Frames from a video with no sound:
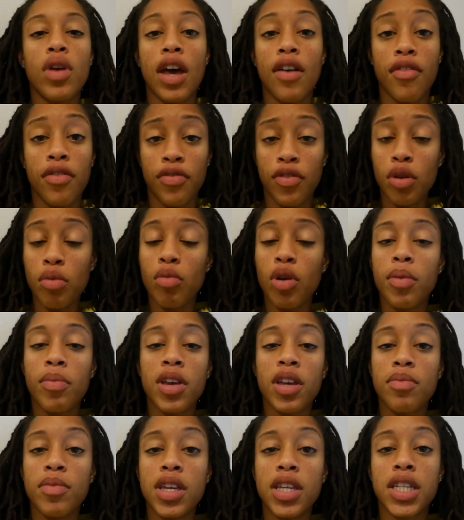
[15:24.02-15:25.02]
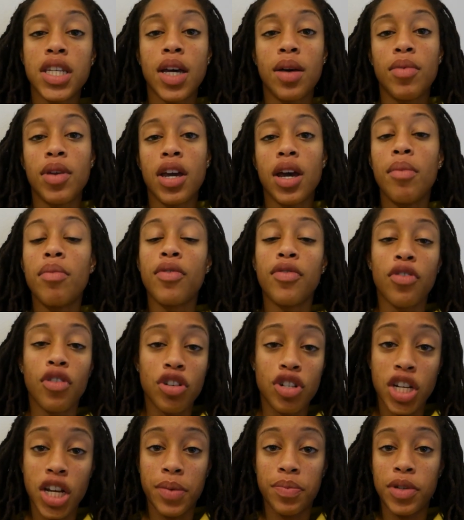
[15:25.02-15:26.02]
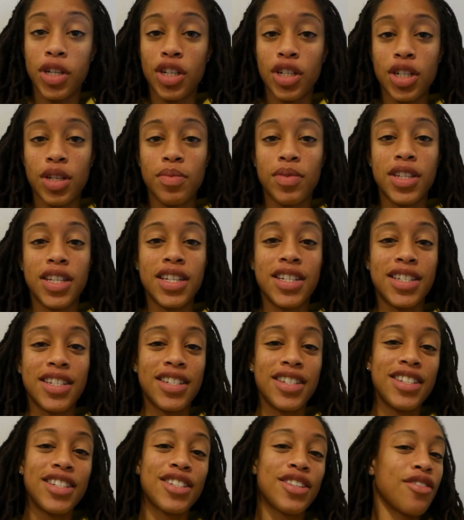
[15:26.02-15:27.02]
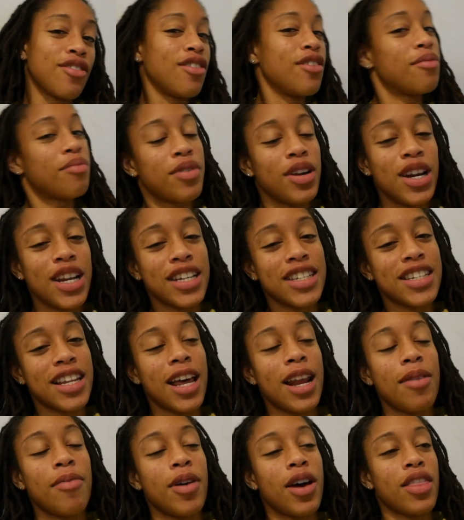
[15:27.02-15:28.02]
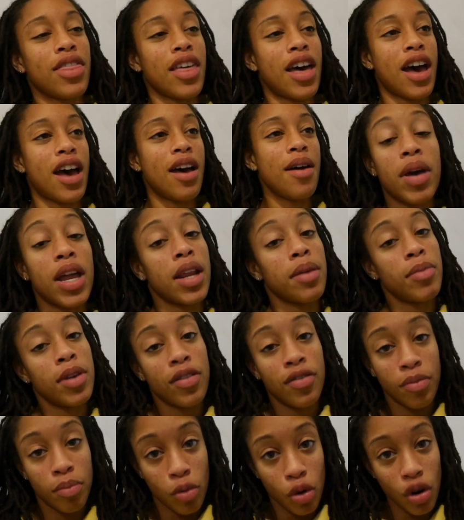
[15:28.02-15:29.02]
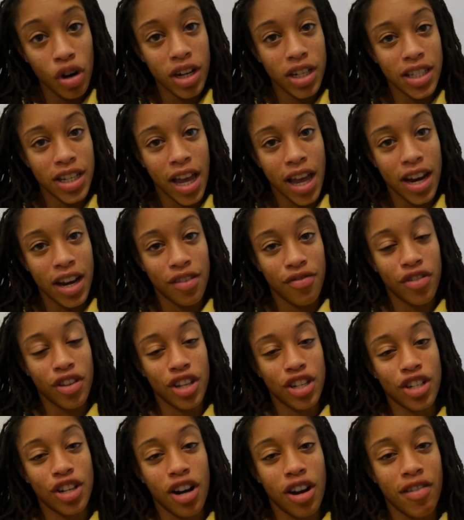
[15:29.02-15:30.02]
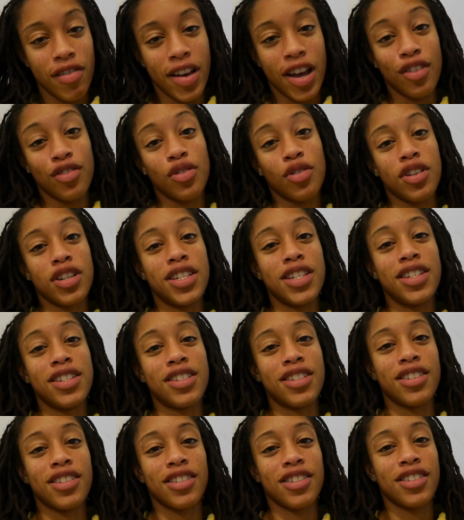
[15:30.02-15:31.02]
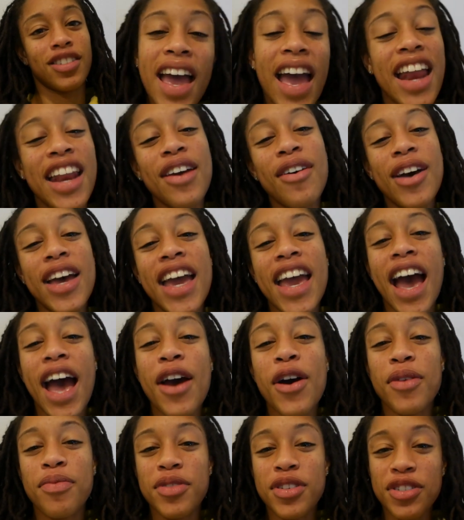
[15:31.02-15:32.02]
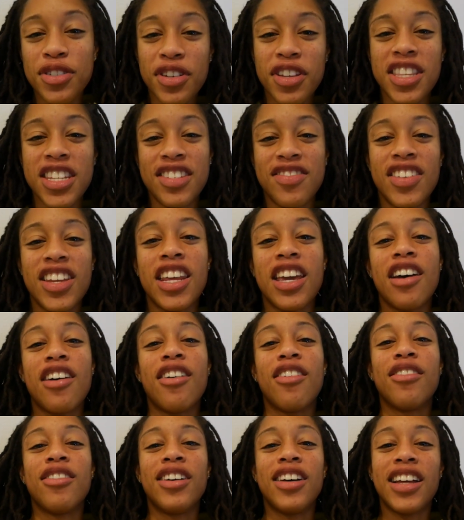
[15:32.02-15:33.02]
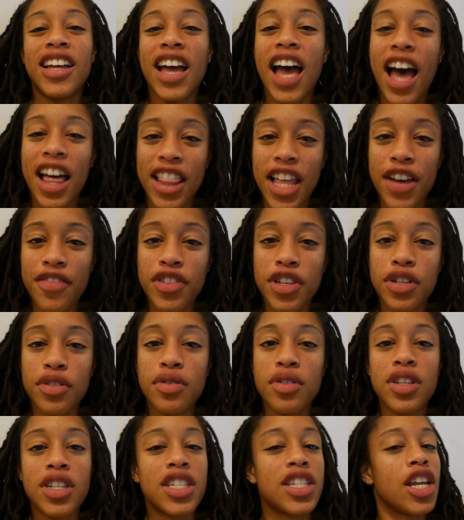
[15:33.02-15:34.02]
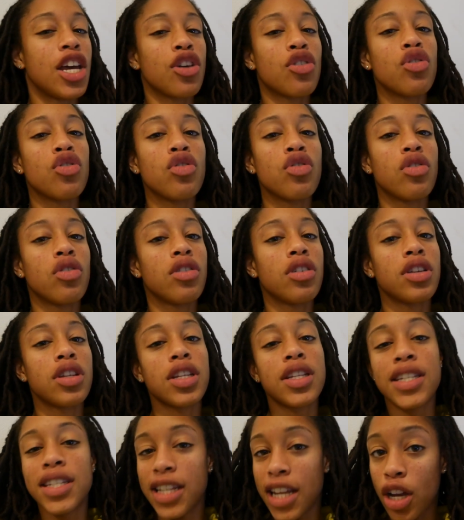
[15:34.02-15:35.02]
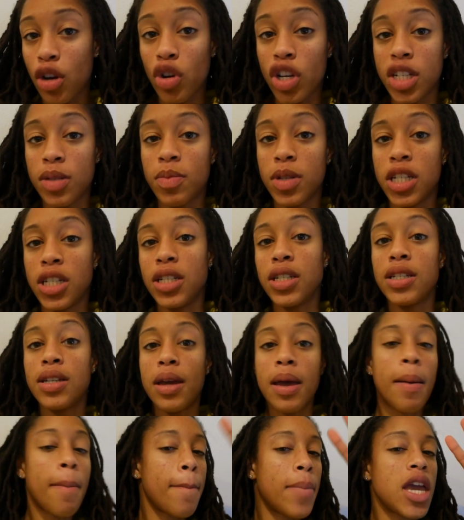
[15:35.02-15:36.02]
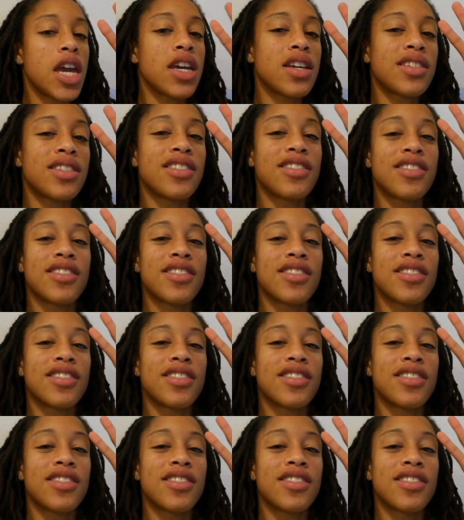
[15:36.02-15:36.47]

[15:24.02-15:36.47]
We have a few more big meets coming up before championship season, so pretty excited about that. But I'm even more excited for the start of outdoor season. Anyway, I hope you enjoyed this video. I love you. Stay cool. Stay crispy. Peace.